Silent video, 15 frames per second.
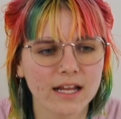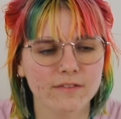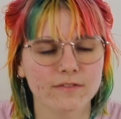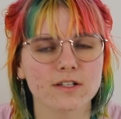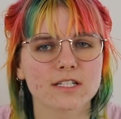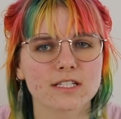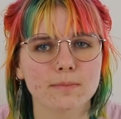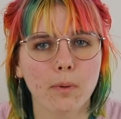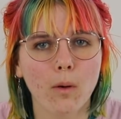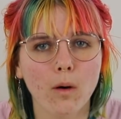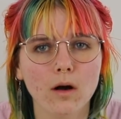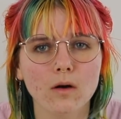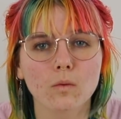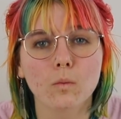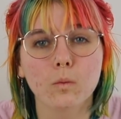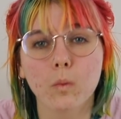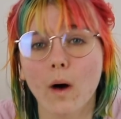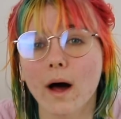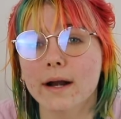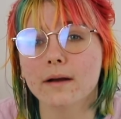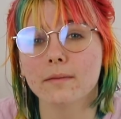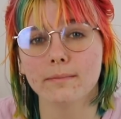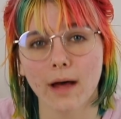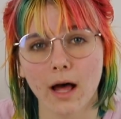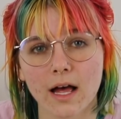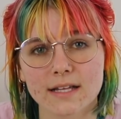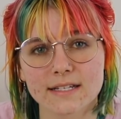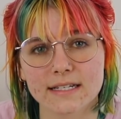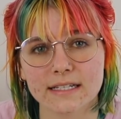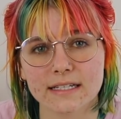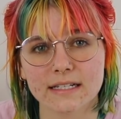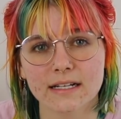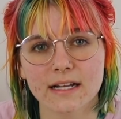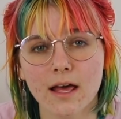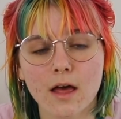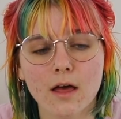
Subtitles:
even support one person.